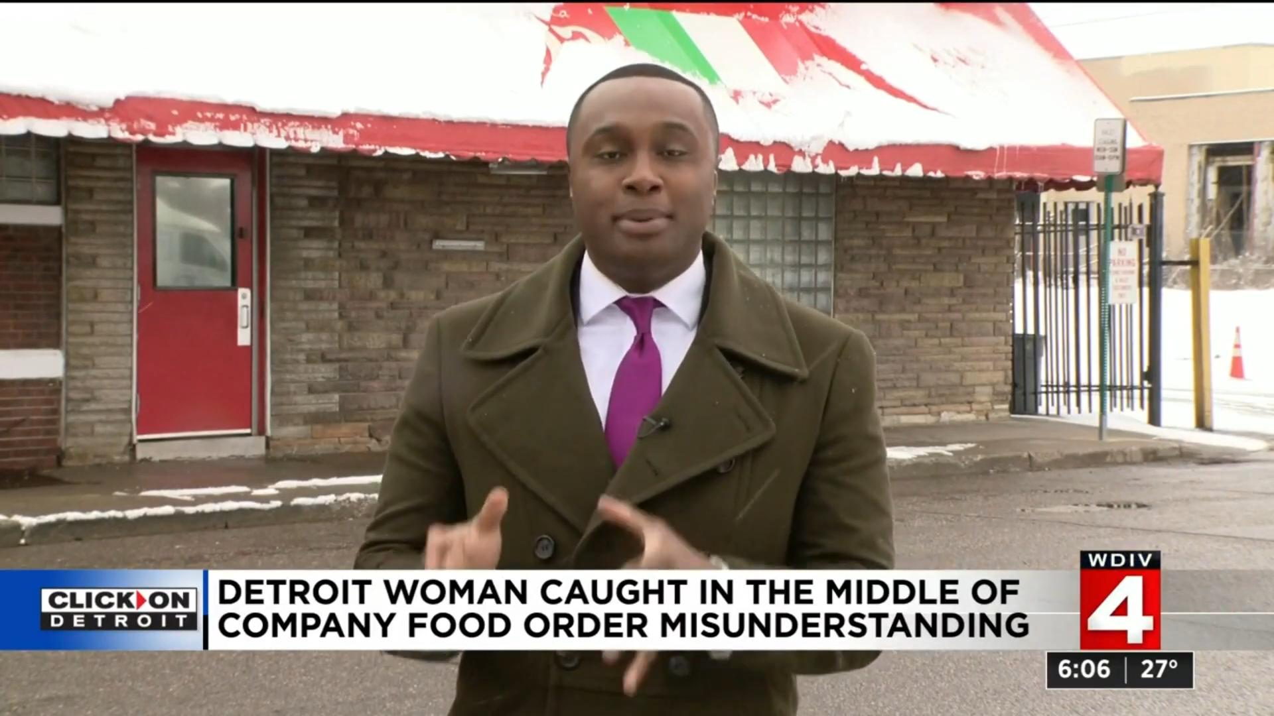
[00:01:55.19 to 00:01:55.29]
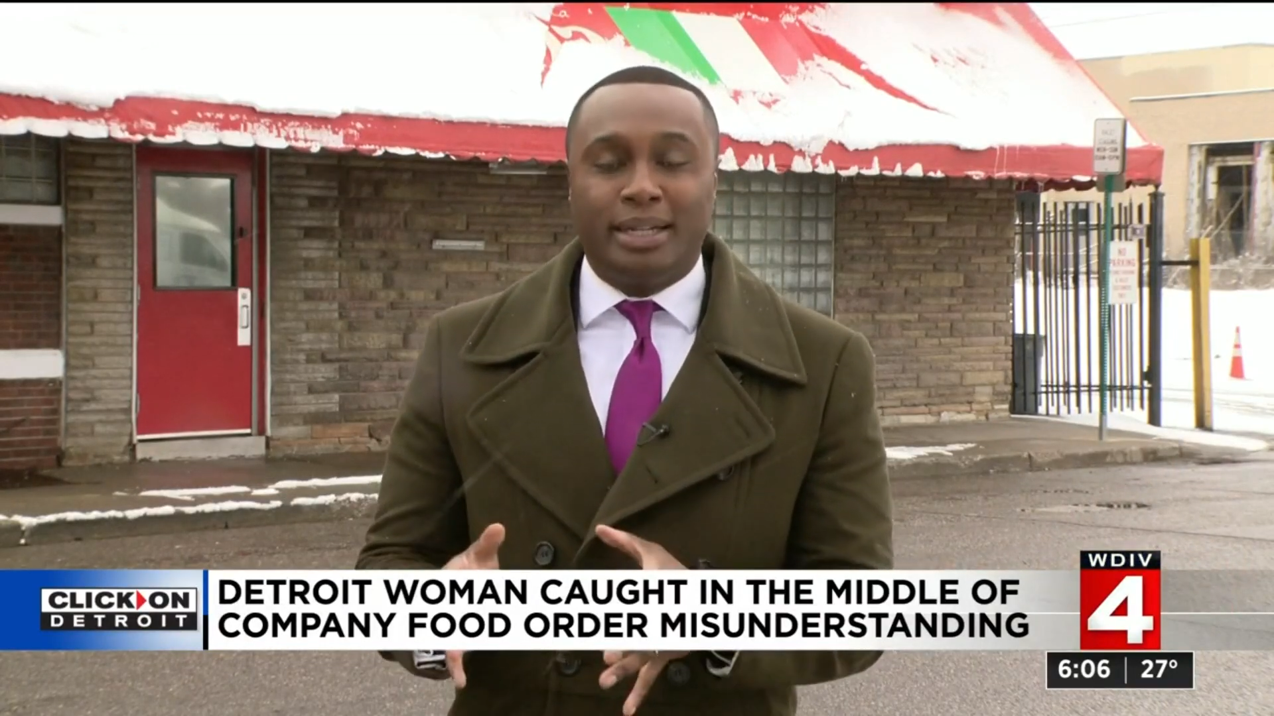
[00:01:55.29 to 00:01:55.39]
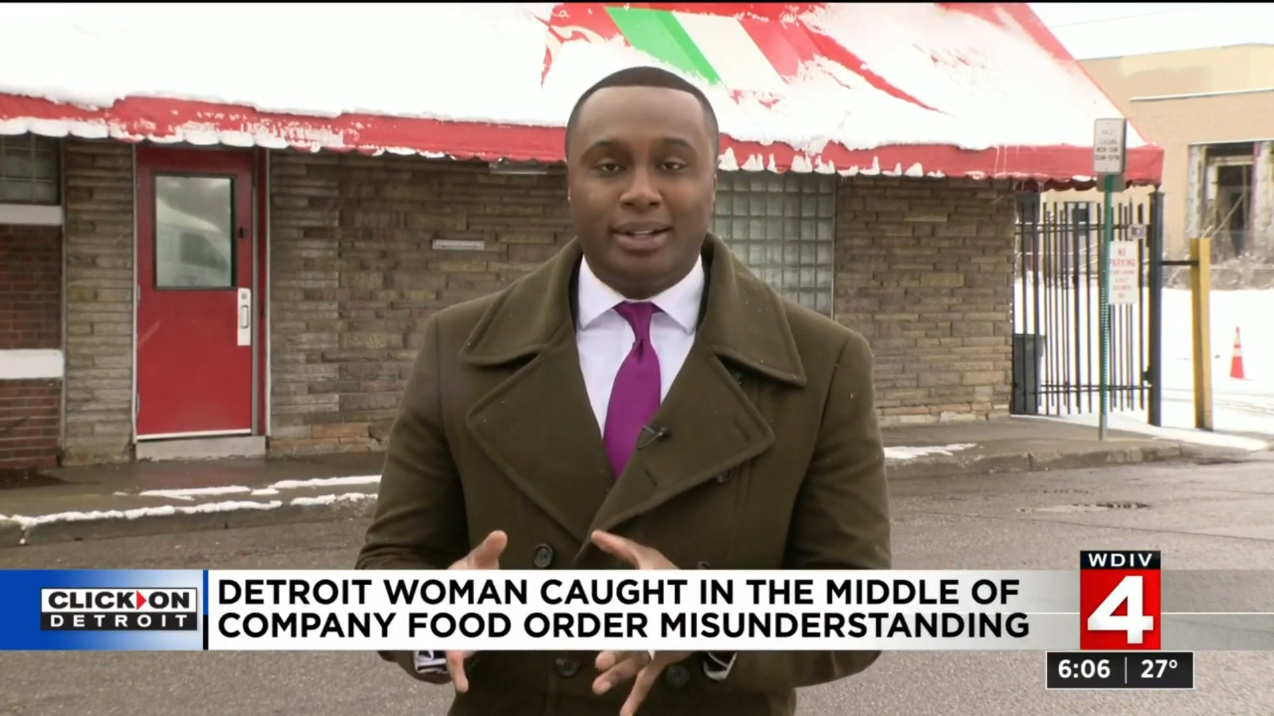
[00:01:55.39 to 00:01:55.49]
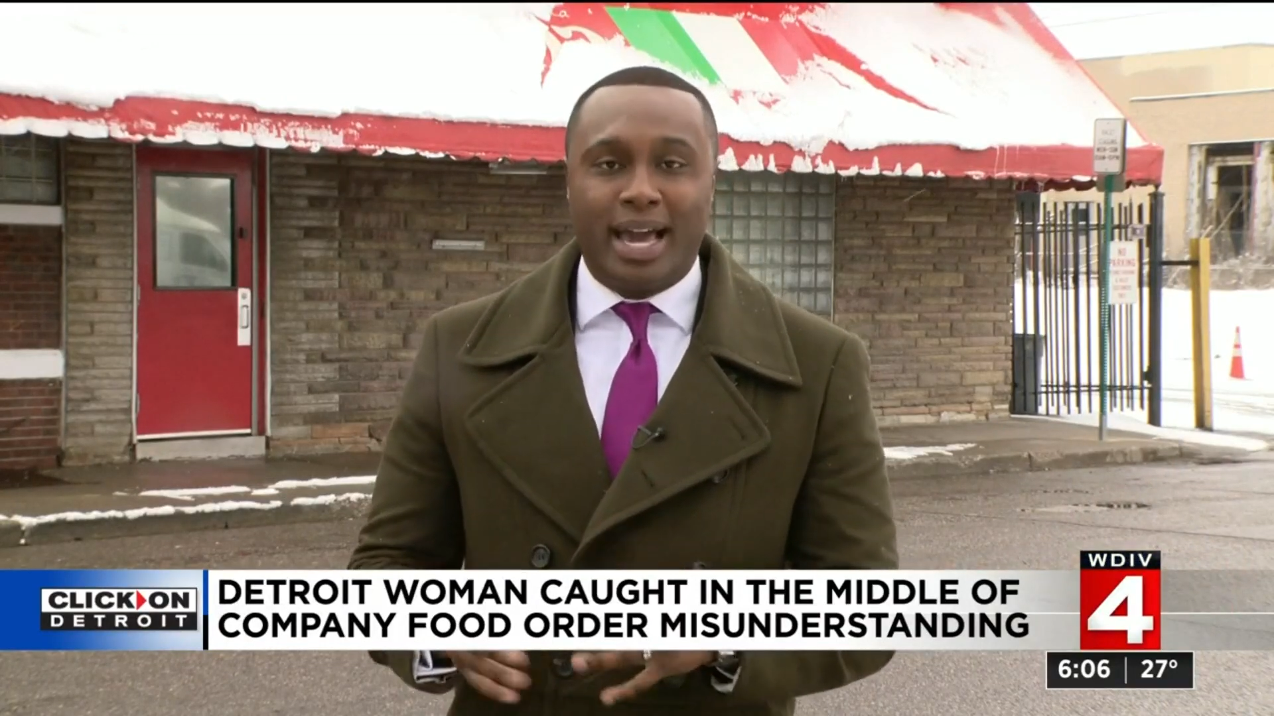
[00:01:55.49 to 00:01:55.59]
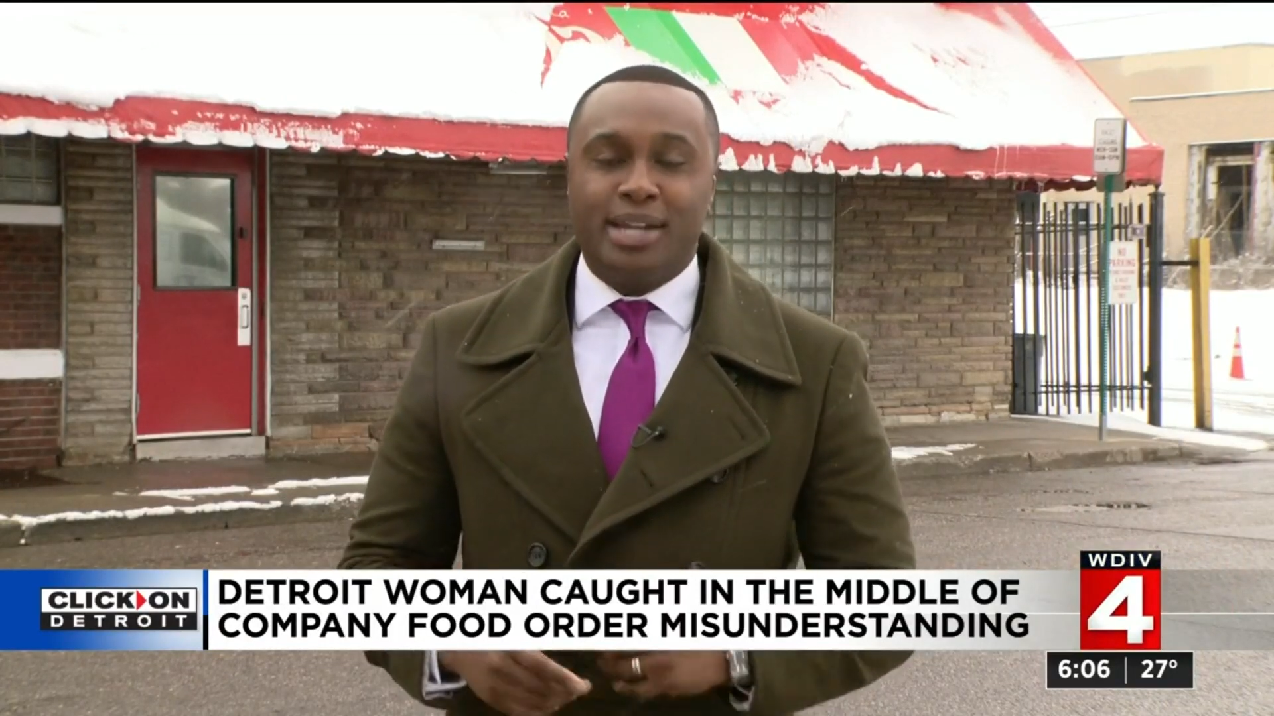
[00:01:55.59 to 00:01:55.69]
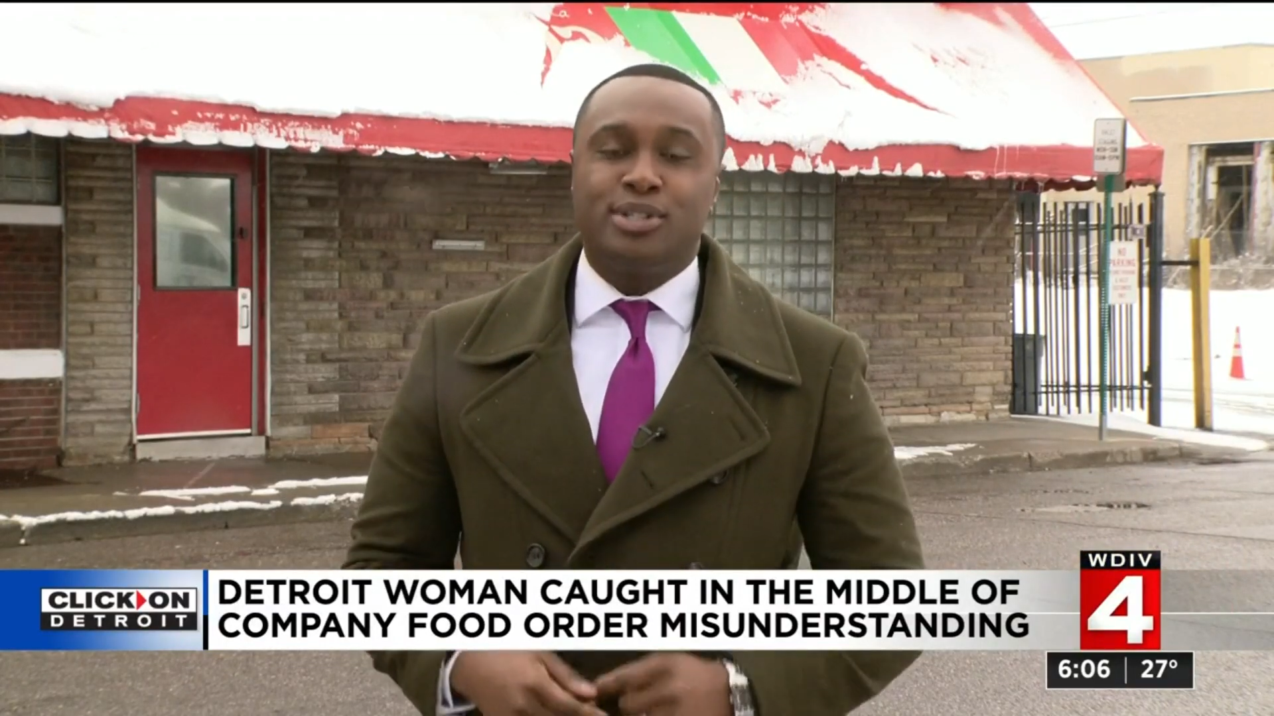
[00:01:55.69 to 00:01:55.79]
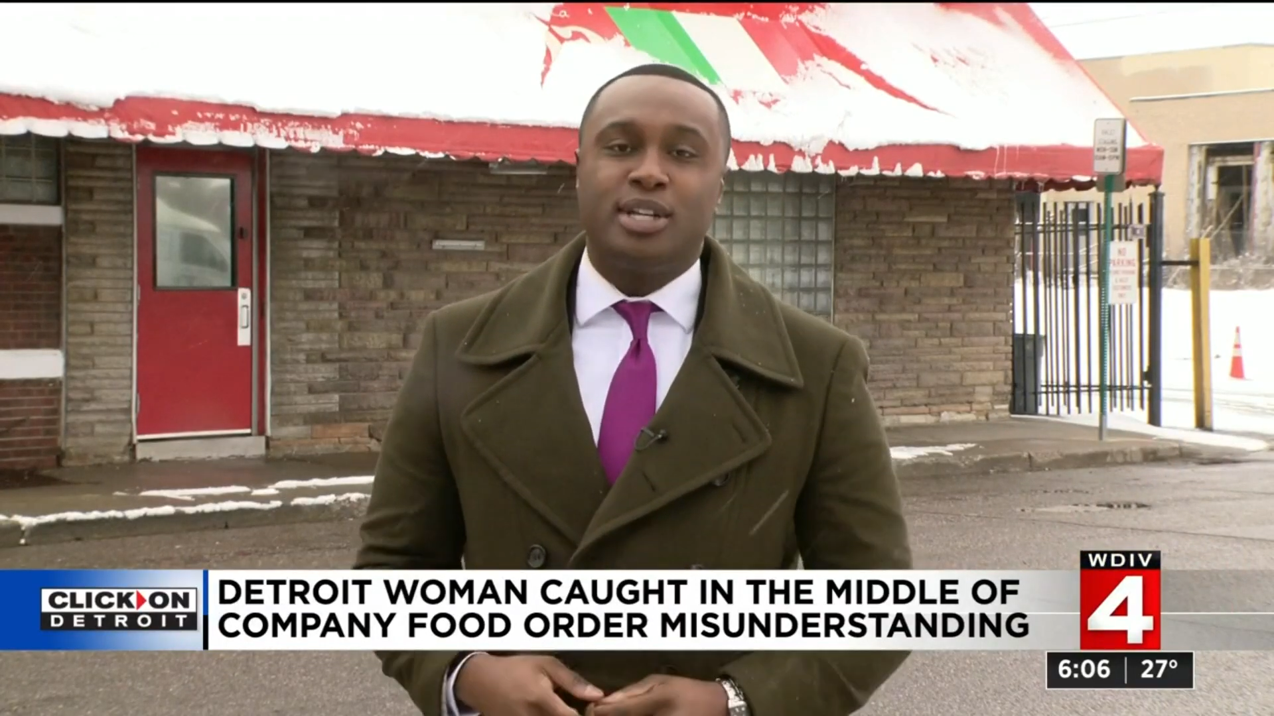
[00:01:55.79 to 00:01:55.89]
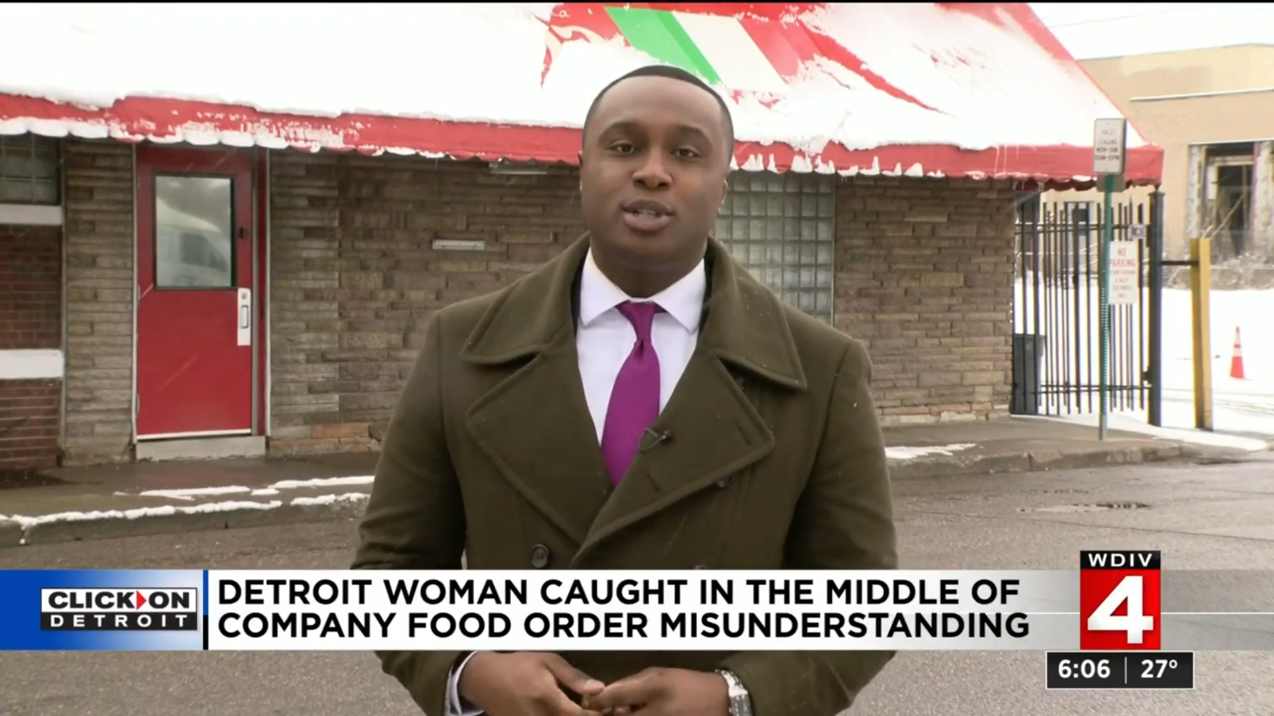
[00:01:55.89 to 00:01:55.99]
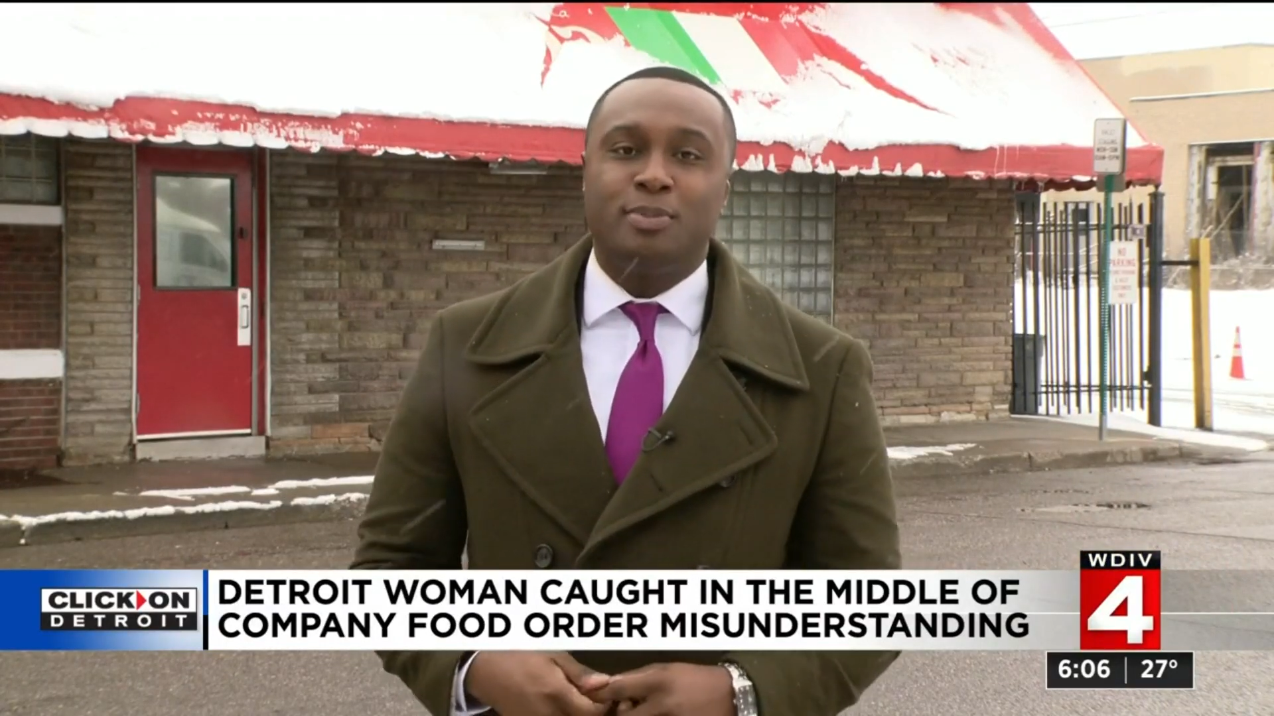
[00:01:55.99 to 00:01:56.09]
bill has since